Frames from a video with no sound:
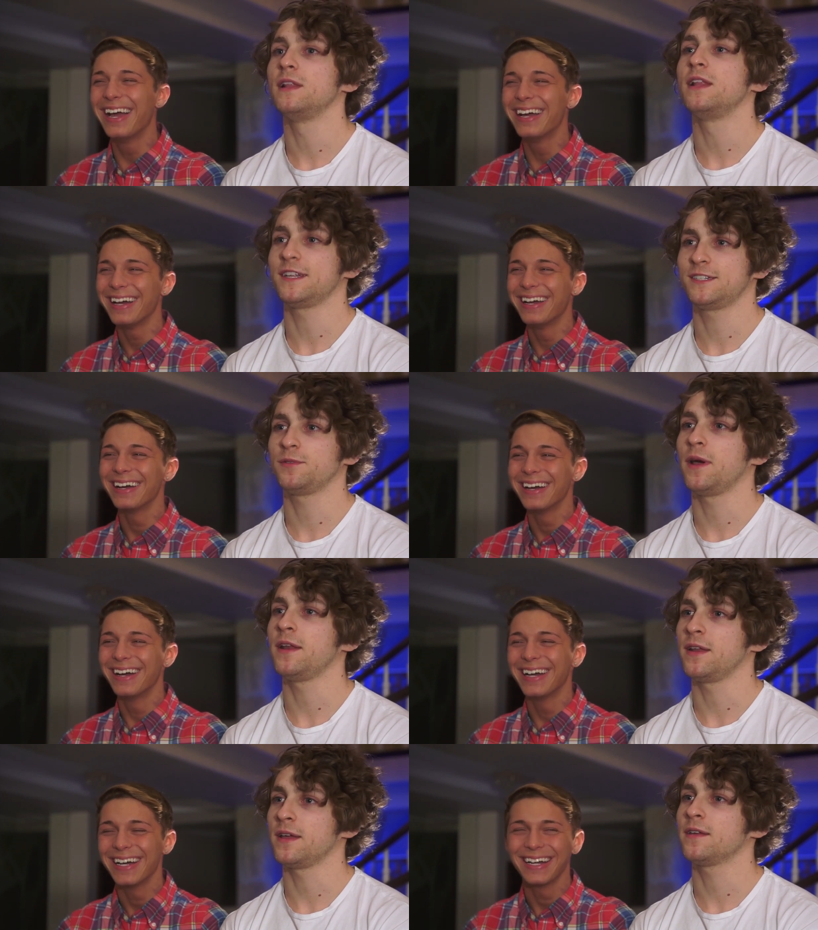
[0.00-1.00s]
Speaker 1: less That'd
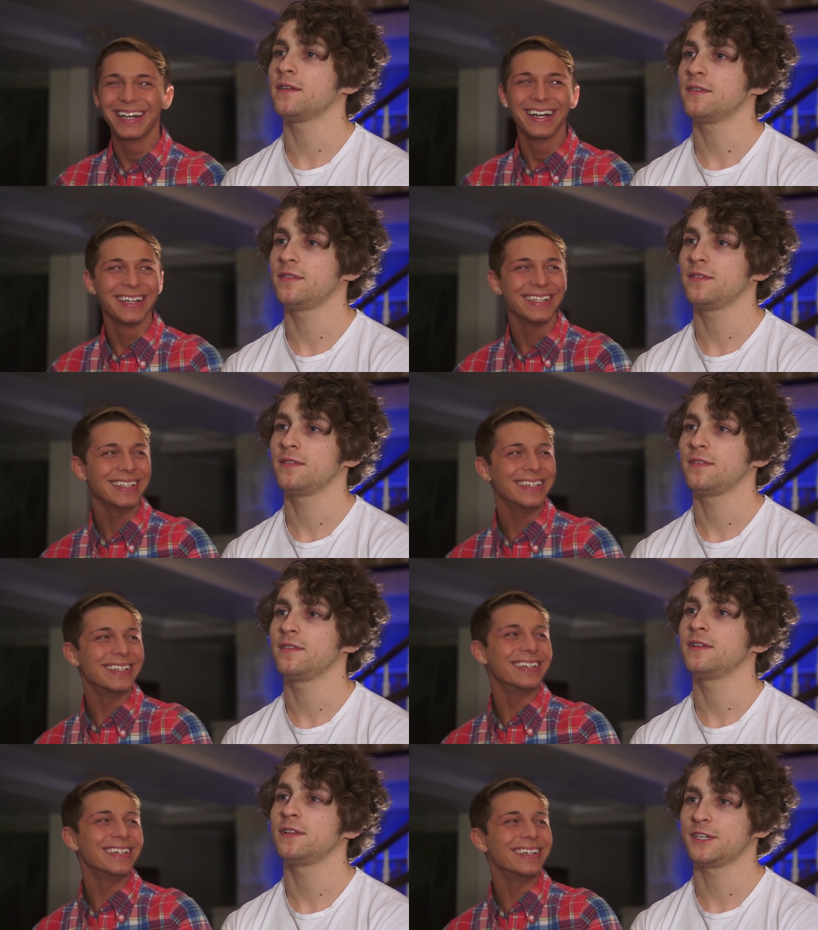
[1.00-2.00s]
threatening. Be t- more
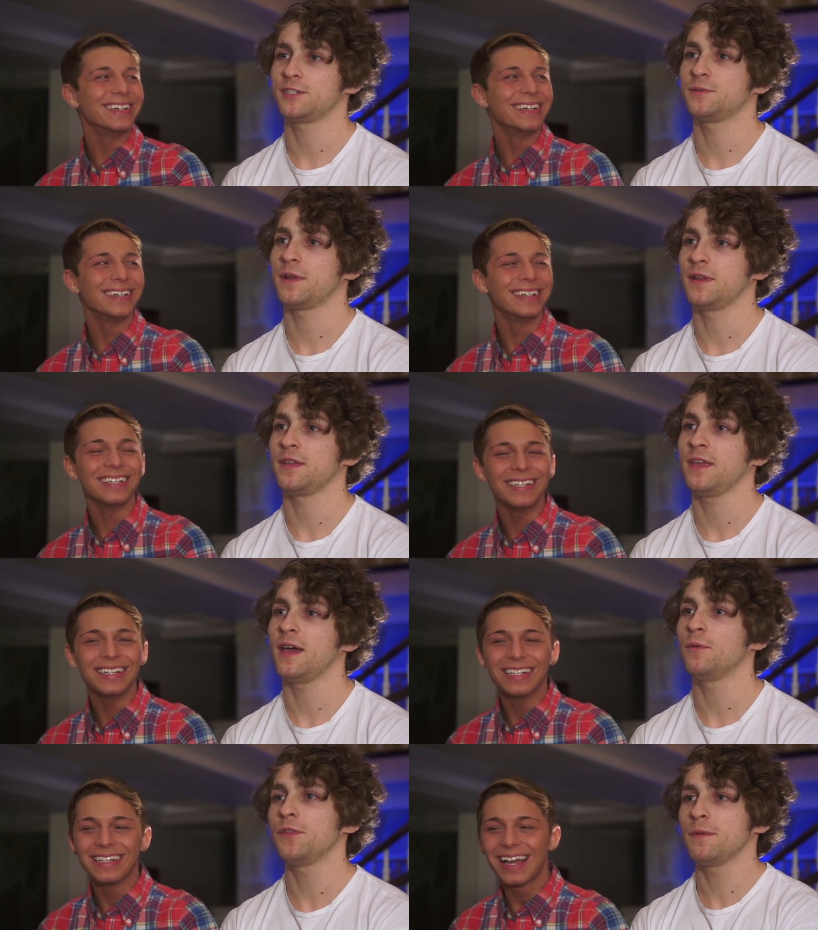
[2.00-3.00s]
terrifying to less me. Less threatening.
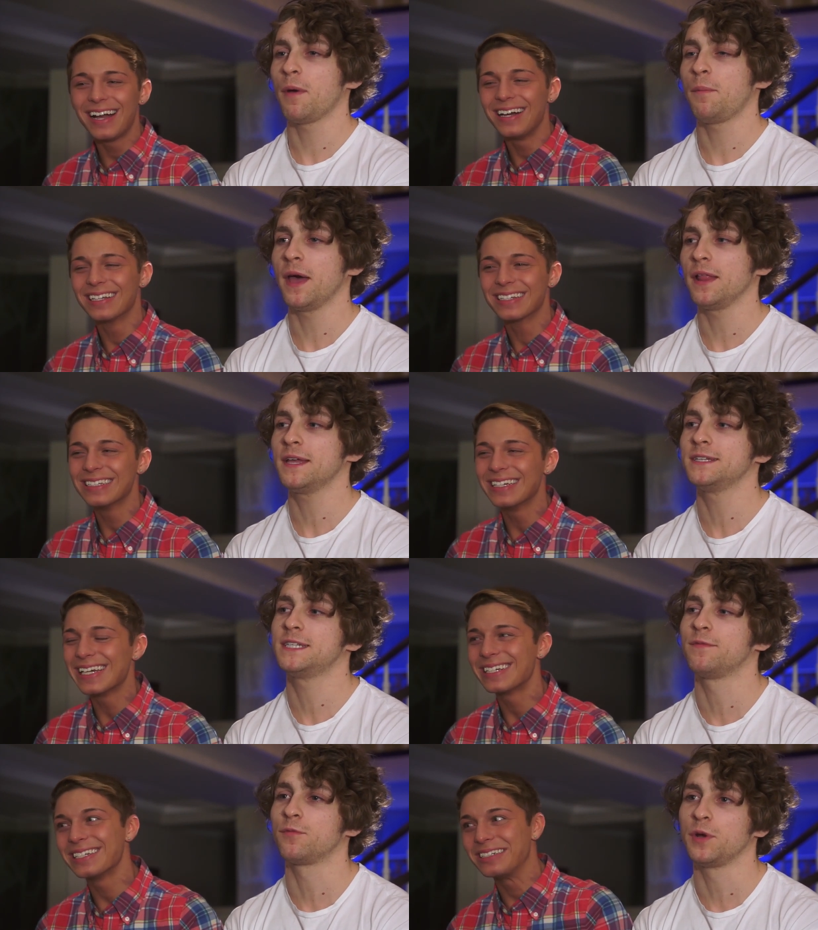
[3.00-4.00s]
Yeah. Well, think about pelicans
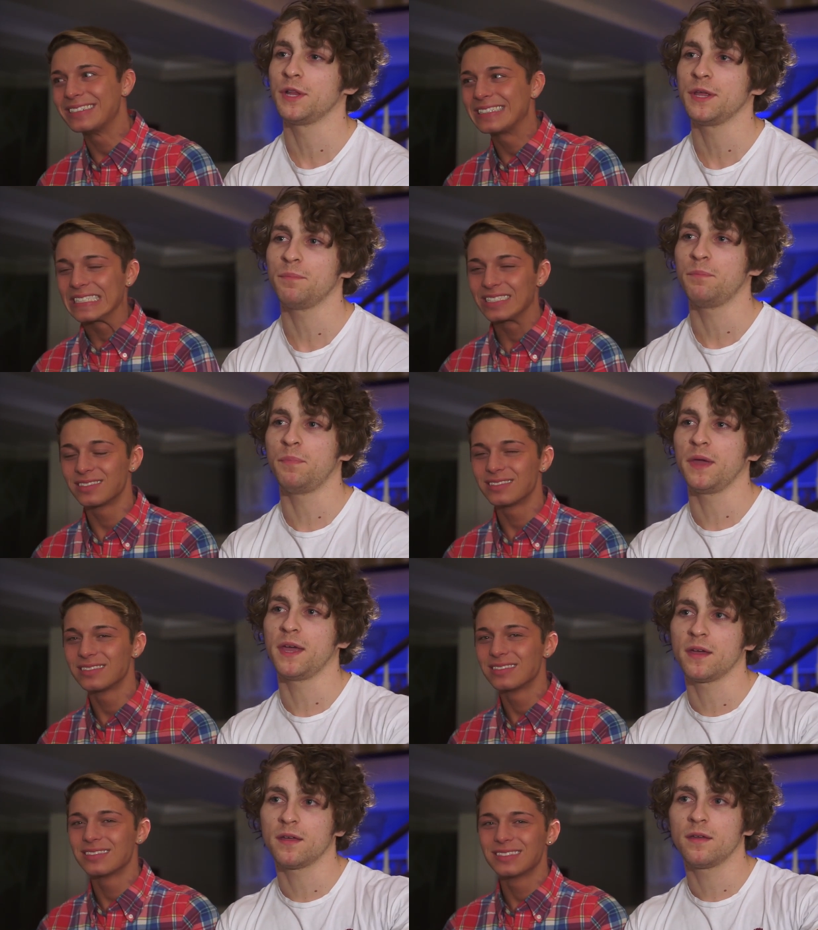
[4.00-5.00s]
have really
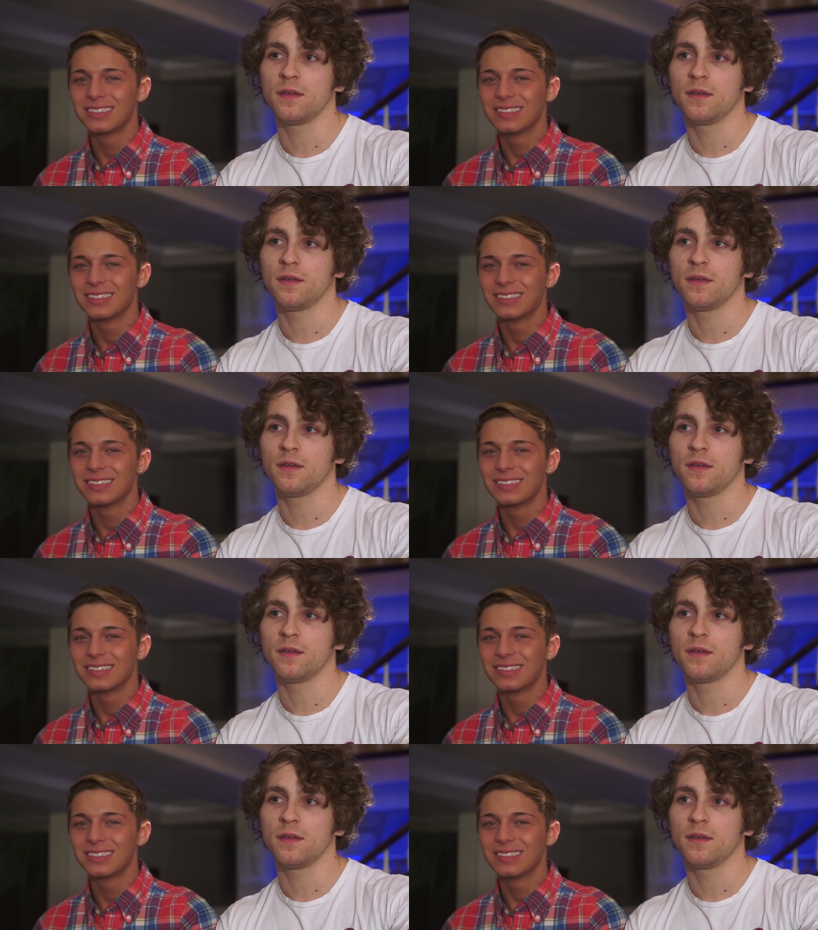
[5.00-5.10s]
big